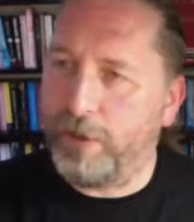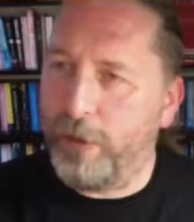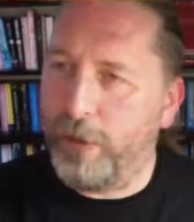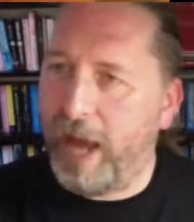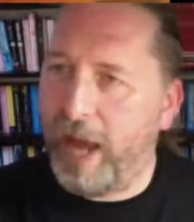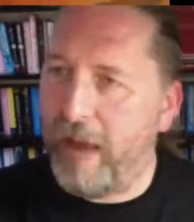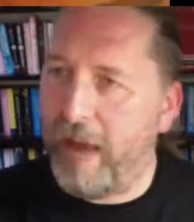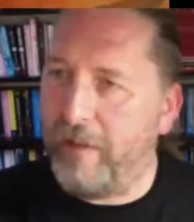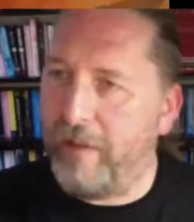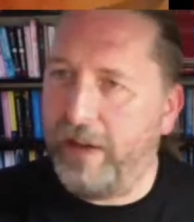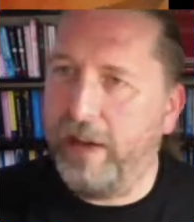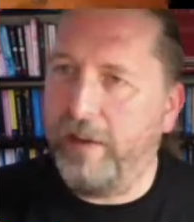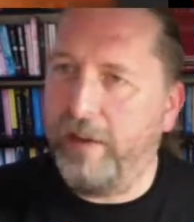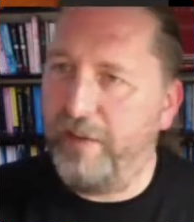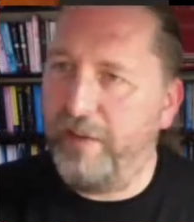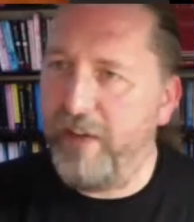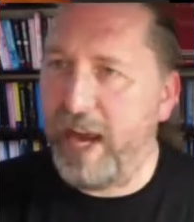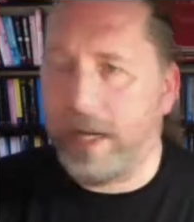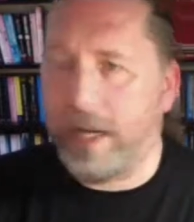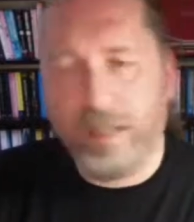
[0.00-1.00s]
were having an
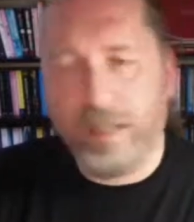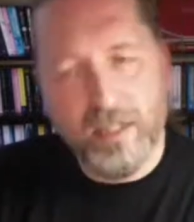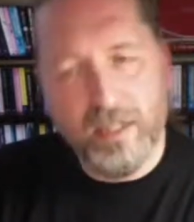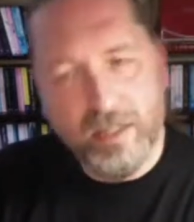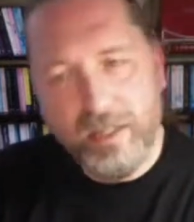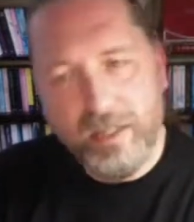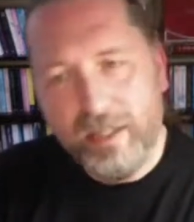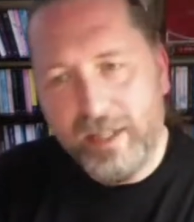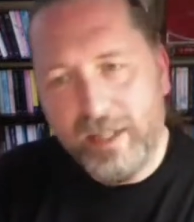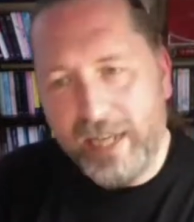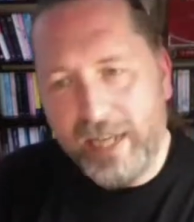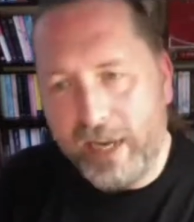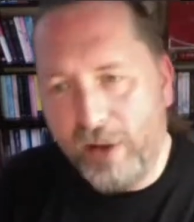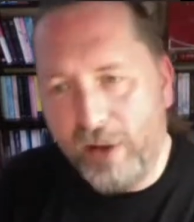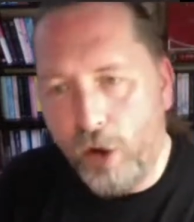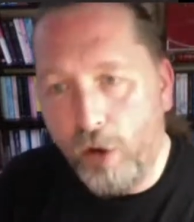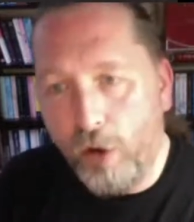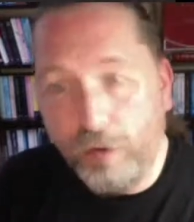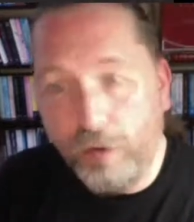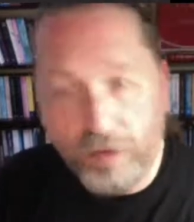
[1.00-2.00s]
effect
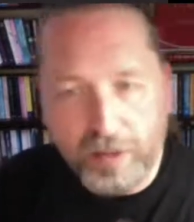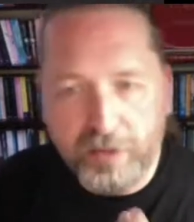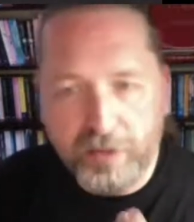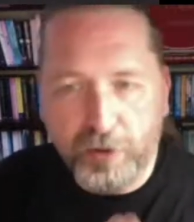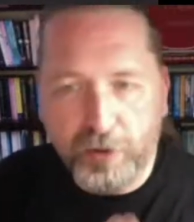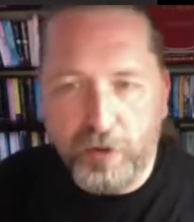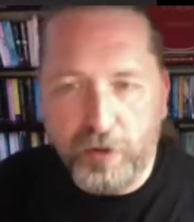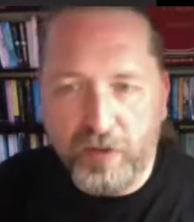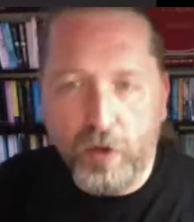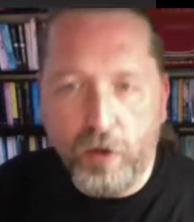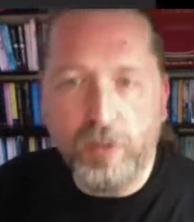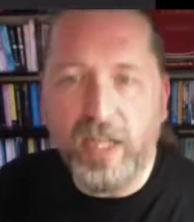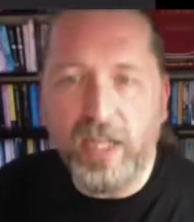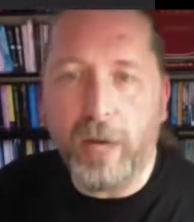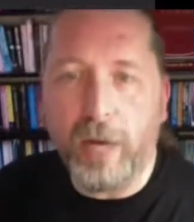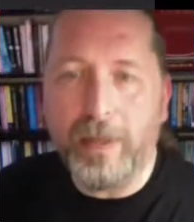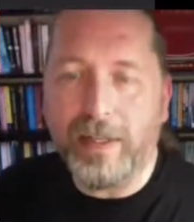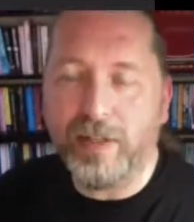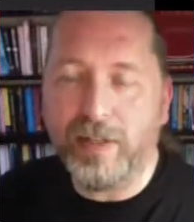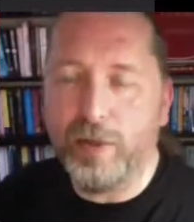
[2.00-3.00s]
on the sort of
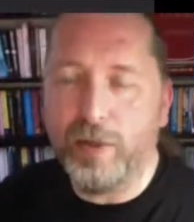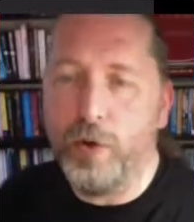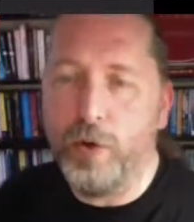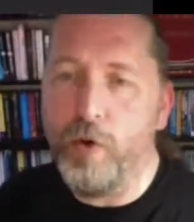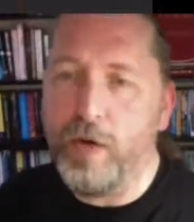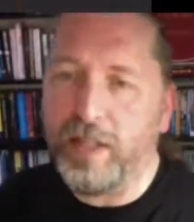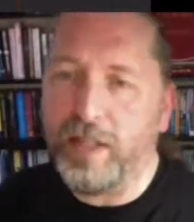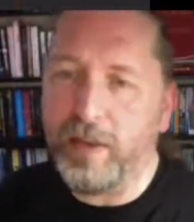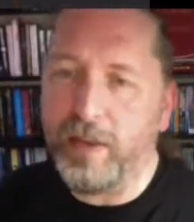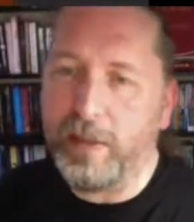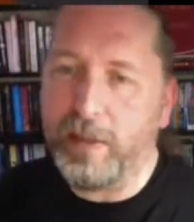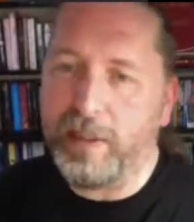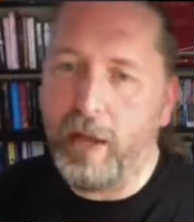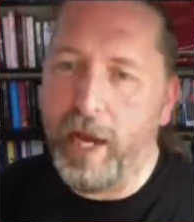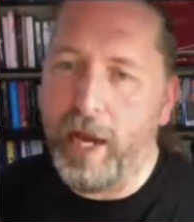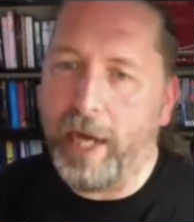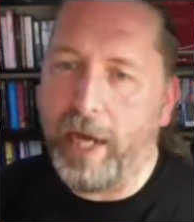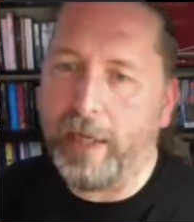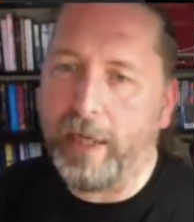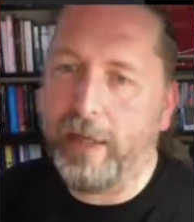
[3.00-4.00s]
ongoing story. So it's
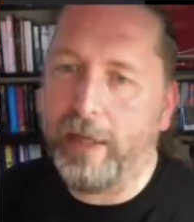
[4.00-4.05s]
like,